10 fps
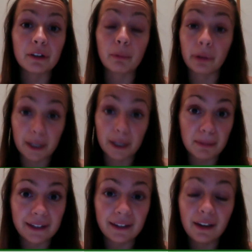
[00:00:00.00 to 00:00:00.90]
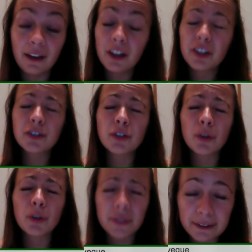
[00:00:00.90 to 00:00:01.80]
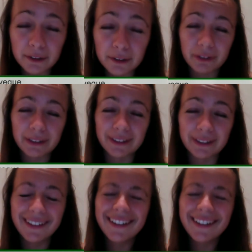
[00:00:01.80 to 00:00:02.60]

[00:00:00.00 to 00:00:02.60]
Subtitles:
were like me, so sick of doing